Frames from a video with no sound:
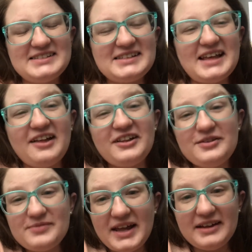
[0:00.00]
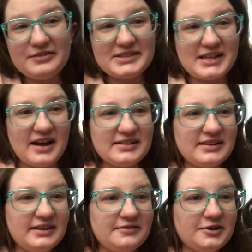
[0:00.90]
Tell him that it was not
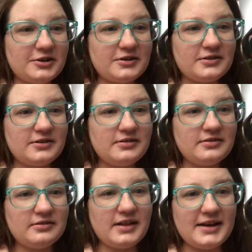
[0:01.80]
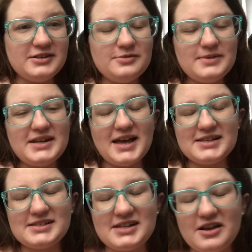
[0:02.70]
delivered. Let
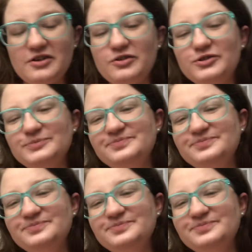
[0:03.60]
UPS know.